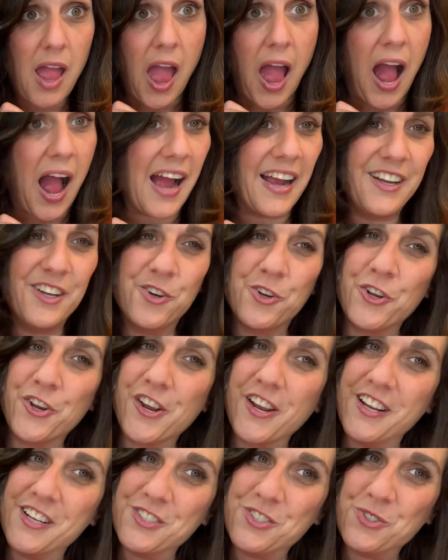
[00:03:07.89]
I know you're going
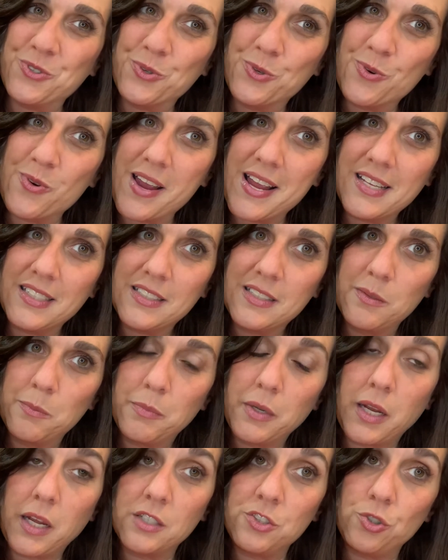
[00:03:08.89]
to do great
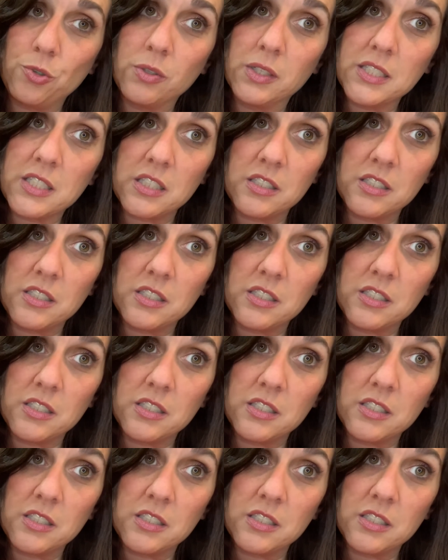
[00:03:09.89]
because you listened